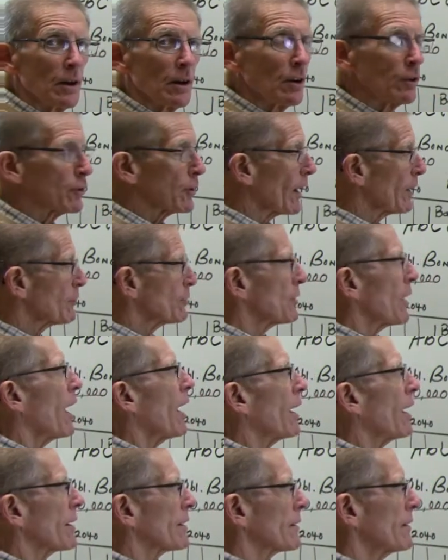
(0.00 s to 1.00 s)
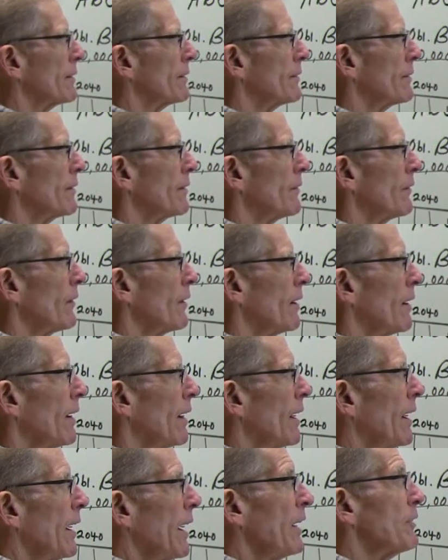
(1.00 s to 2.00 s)
say stock.
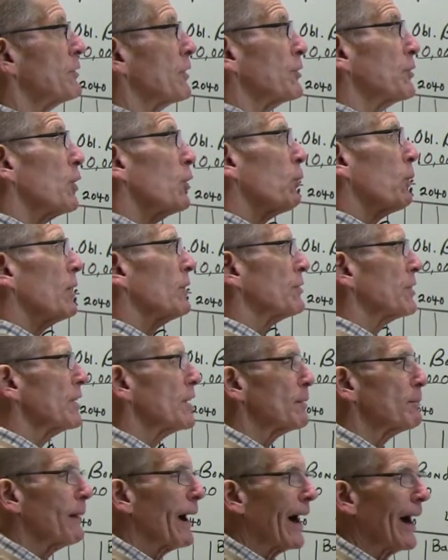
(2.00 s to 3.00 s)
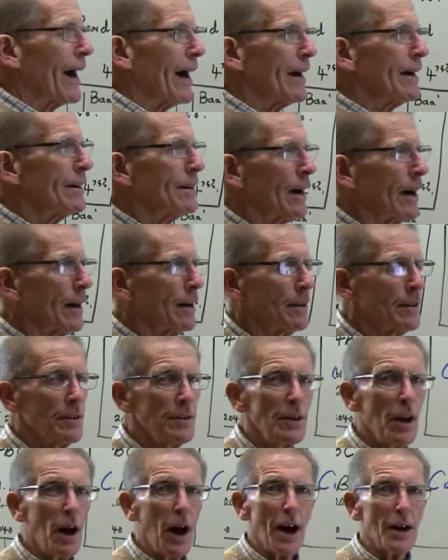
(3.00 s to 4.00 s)
Is it too risky to buy?
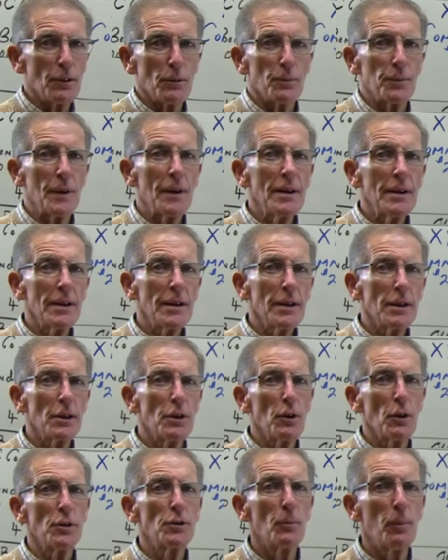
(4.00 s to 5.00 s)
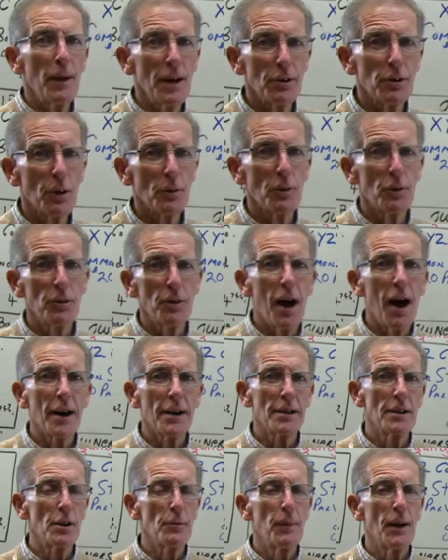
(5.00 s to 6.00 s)
No, I don't think. It, it depends on the
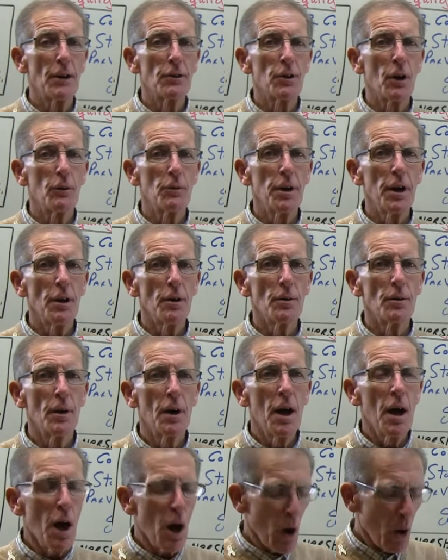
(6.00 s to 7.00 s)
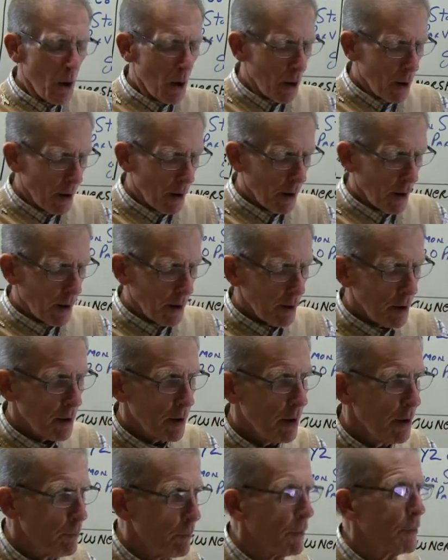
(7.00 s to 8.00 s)
stock and it depends on you. Uh,
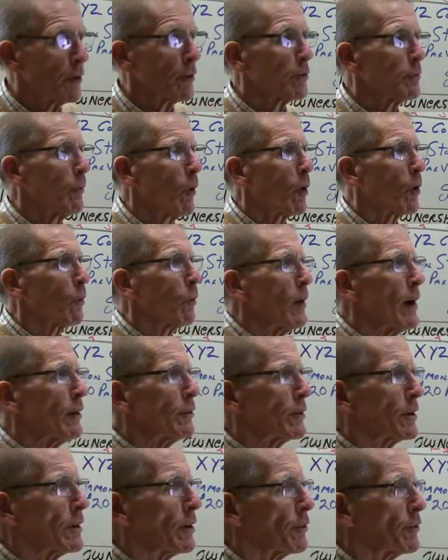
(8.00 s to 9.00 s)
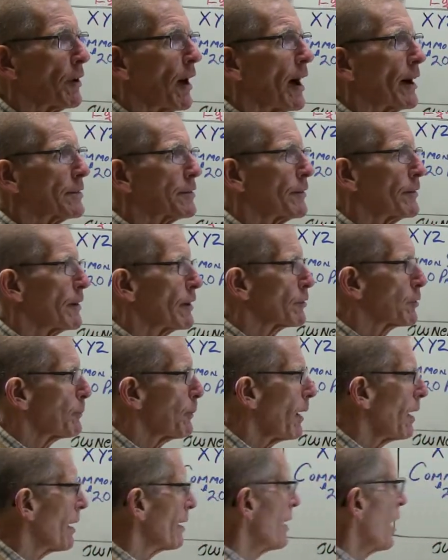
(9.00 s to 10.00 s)
but there's more risk in a stock than there is a
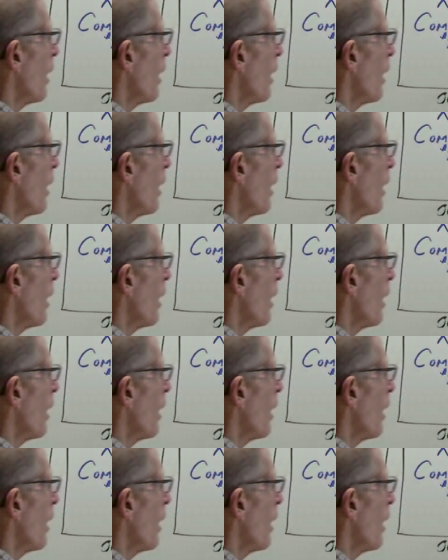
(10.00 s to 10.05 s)
bond.